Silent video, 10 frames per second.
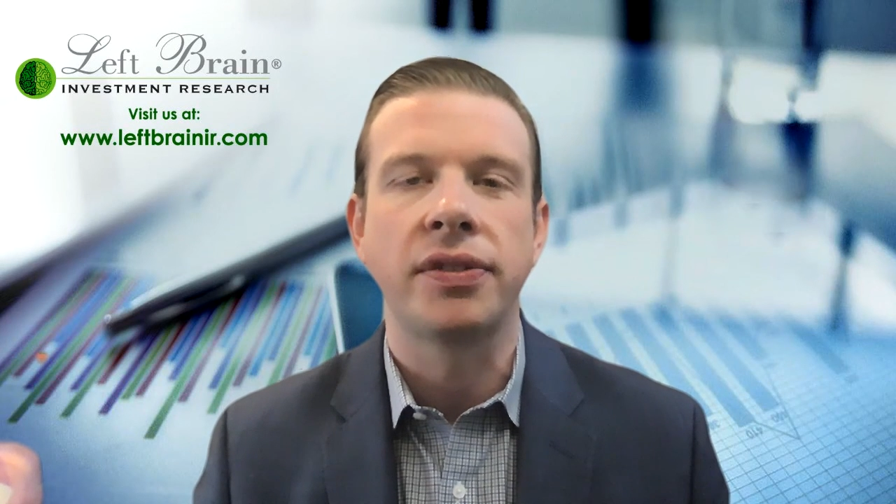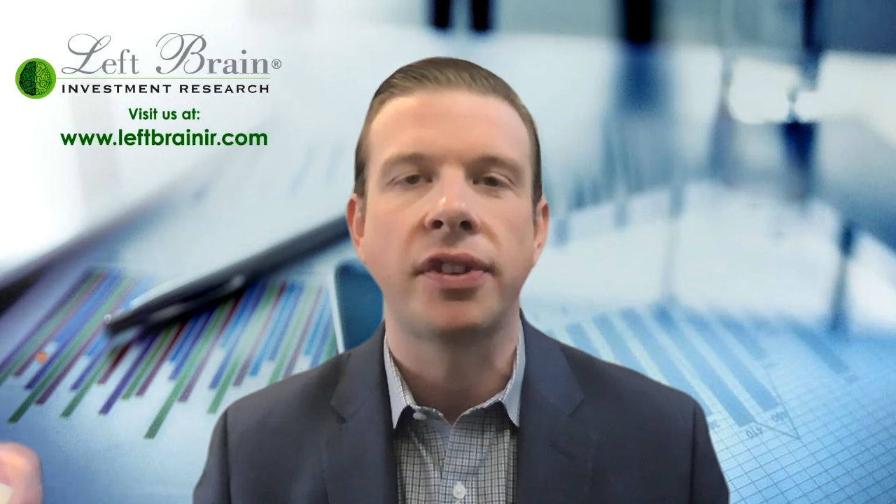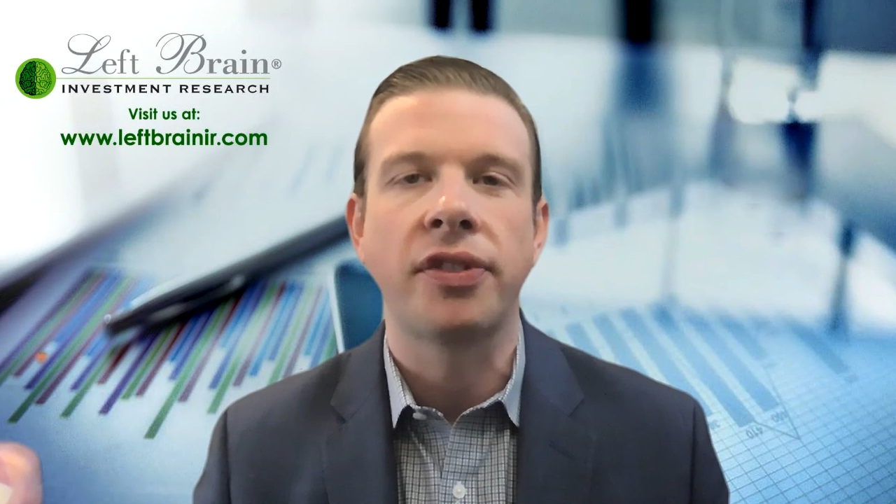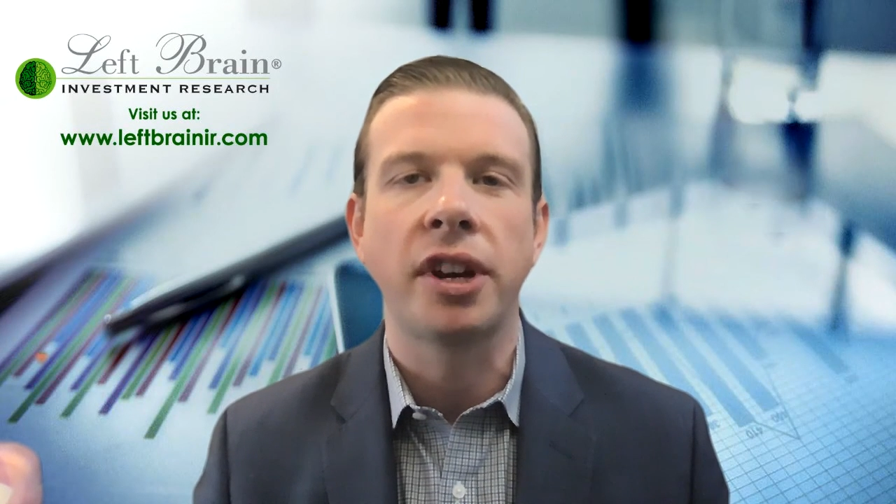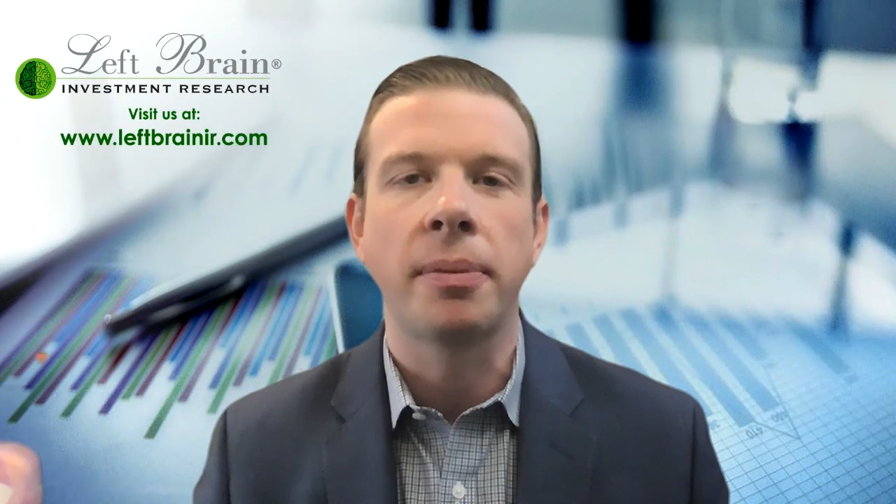for
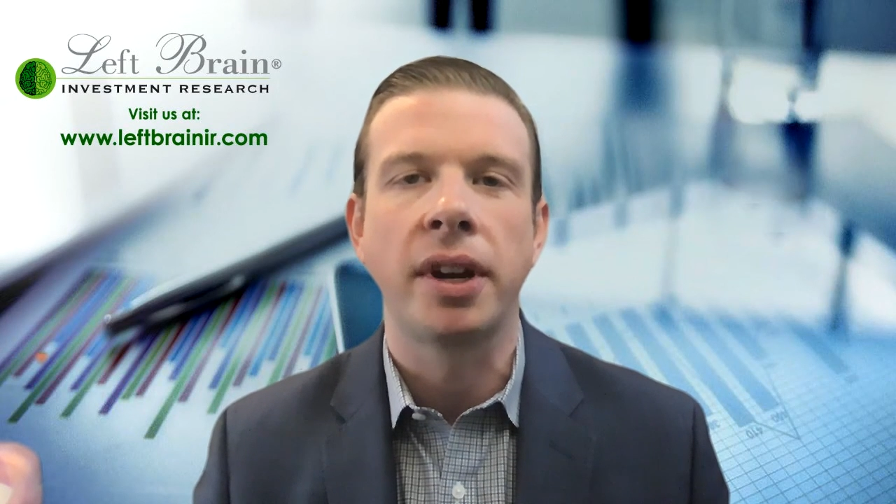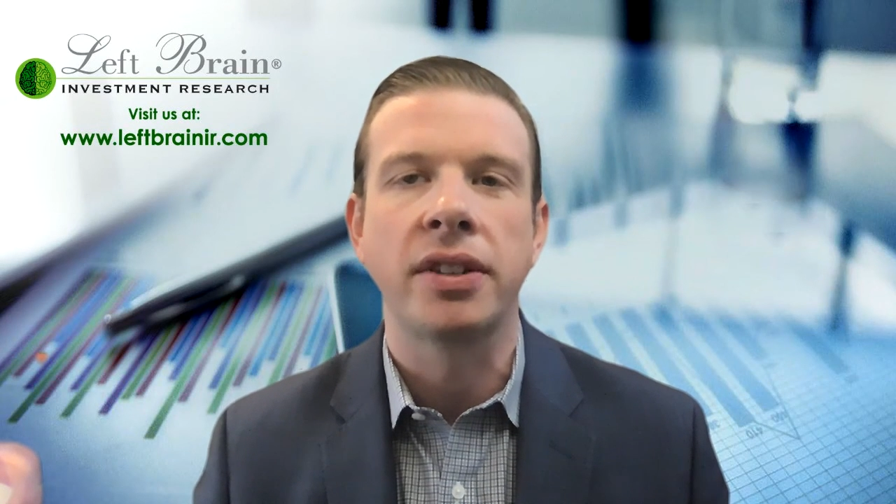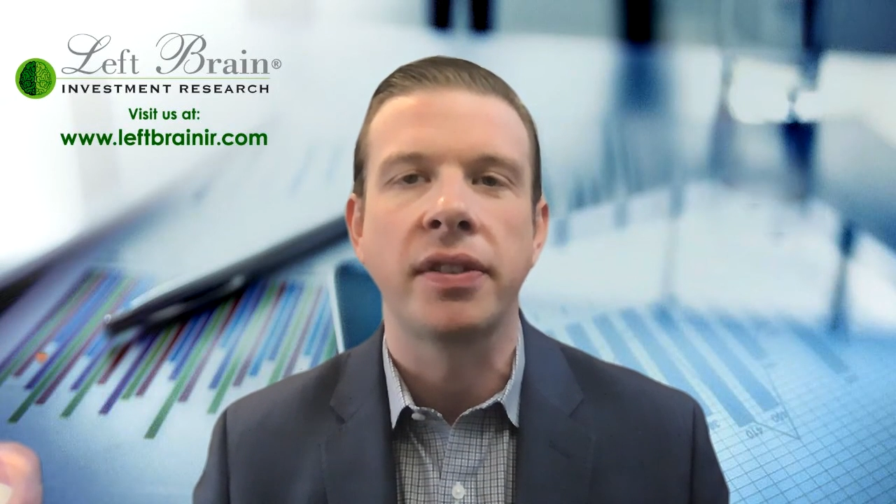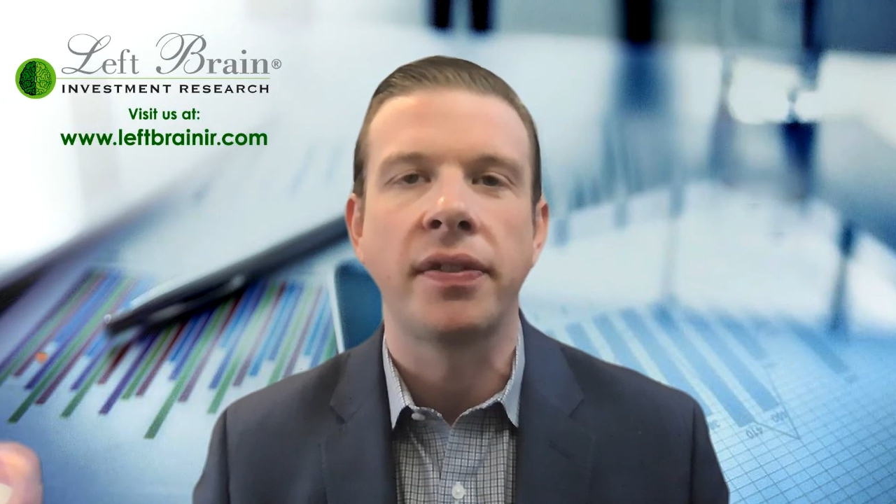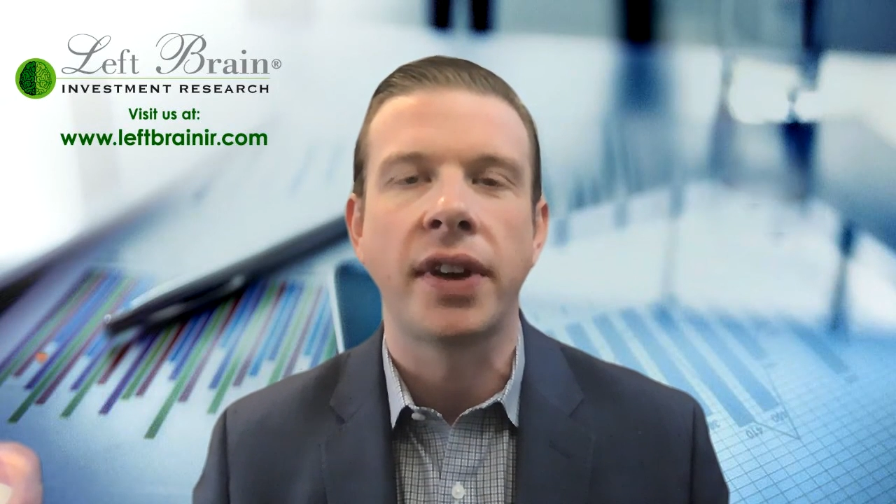Fundamentals
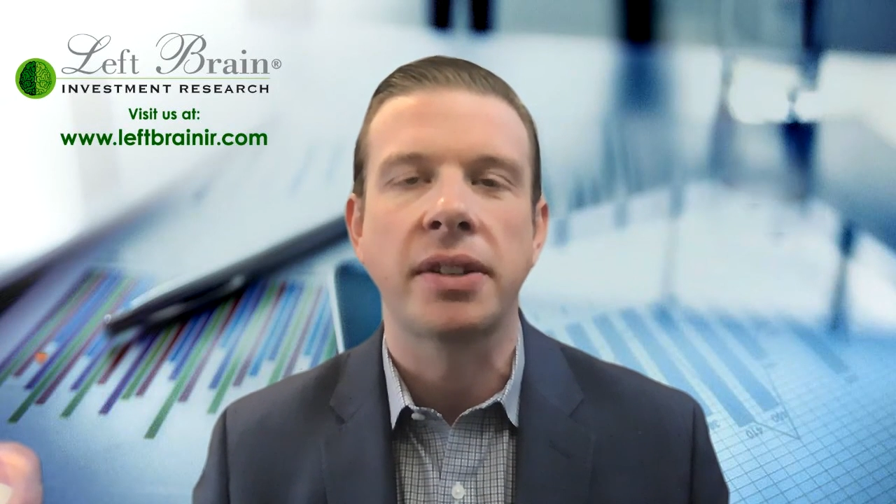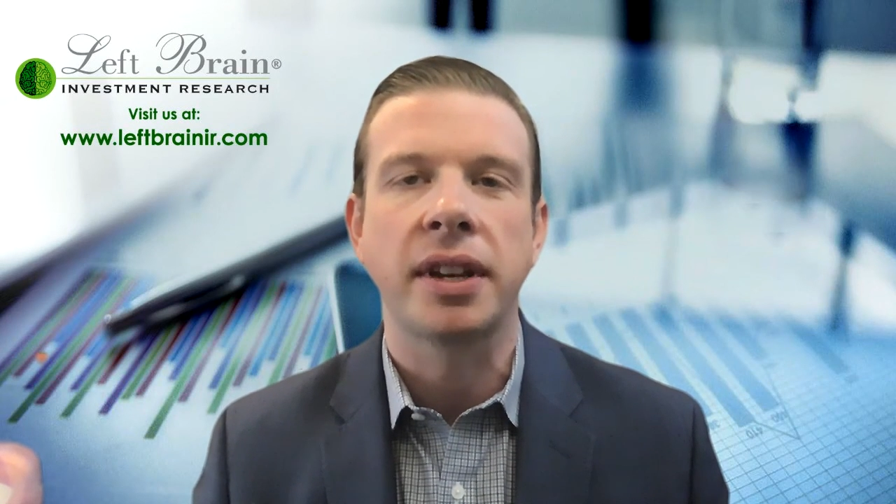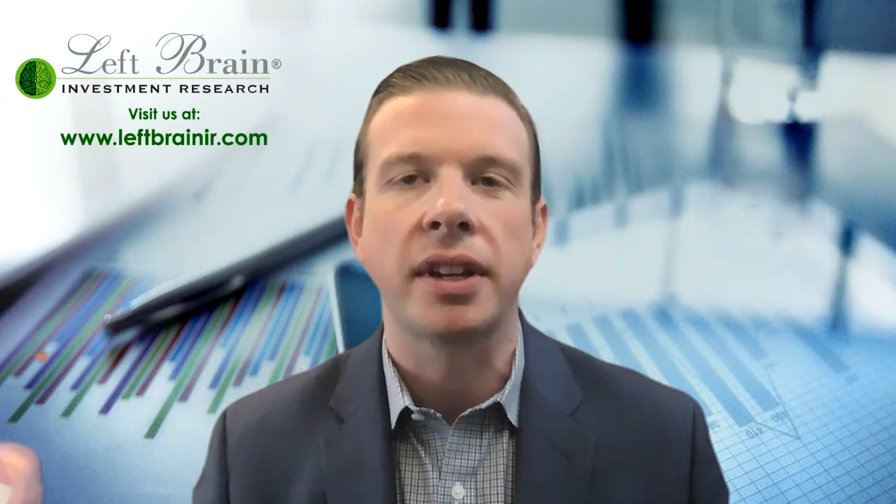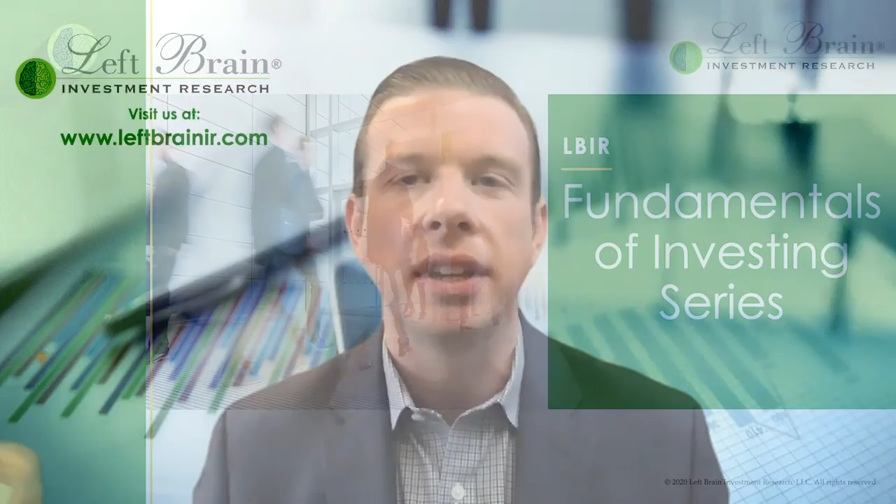of Investing.